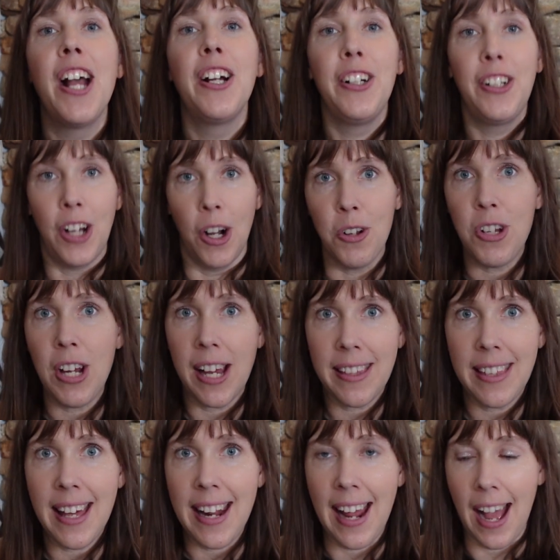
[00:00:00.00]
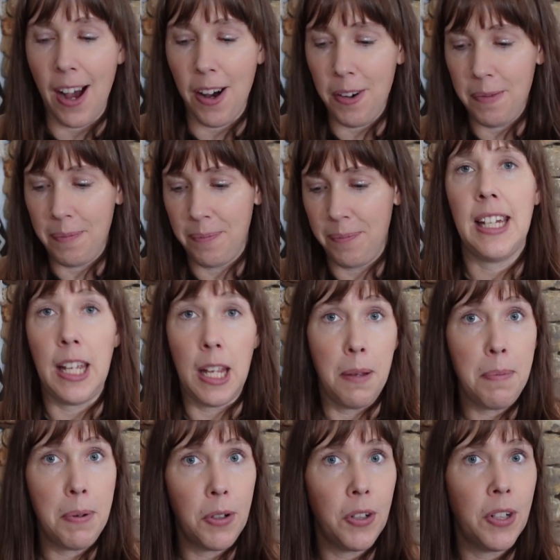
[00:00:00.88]
go check that out.
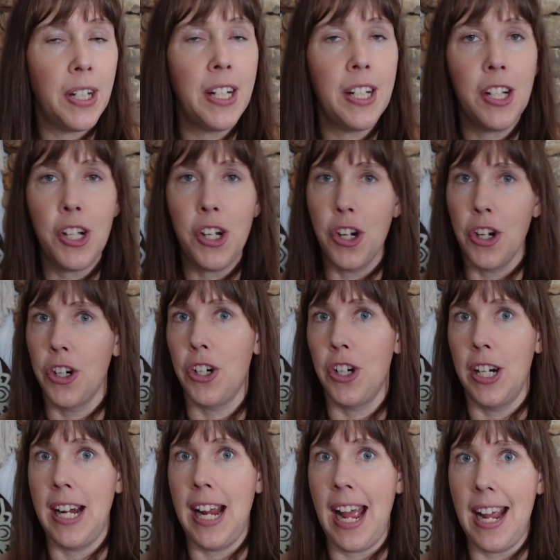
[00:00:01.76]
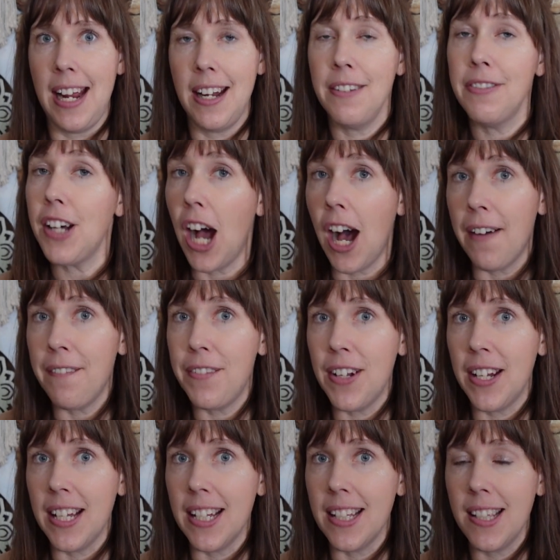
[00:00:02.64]
Keep building your creative
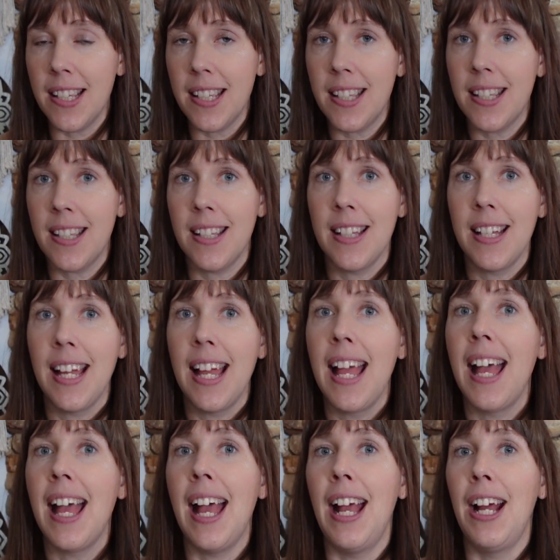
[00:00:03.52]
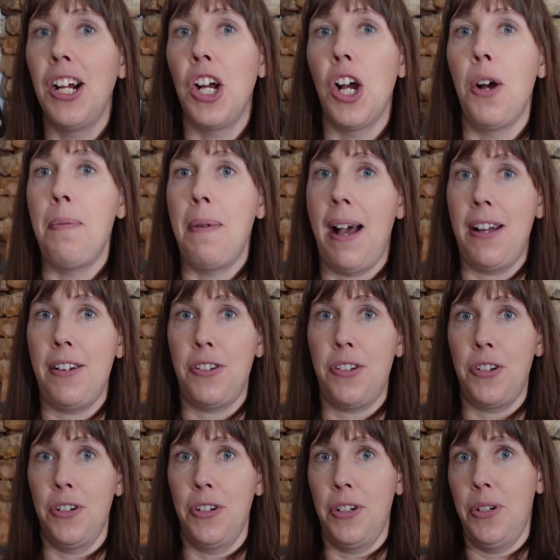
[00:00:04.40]
confidence and go
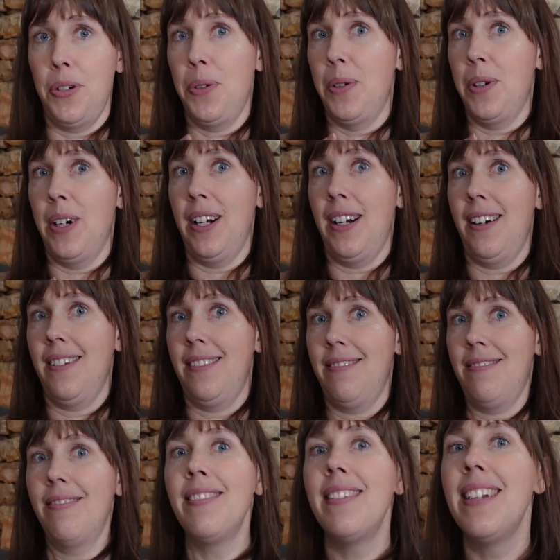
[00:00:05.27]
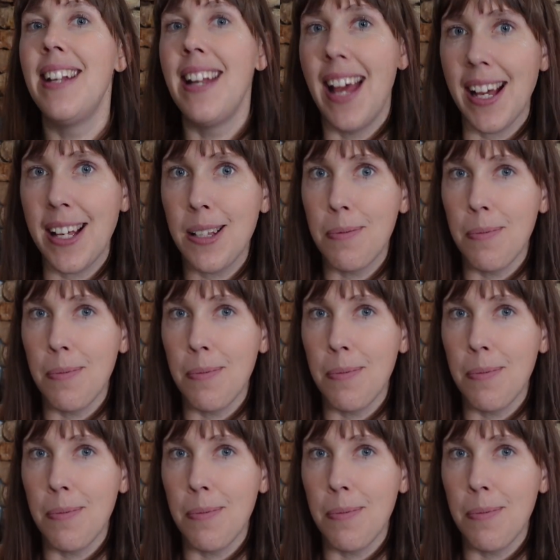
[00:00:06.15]
master your next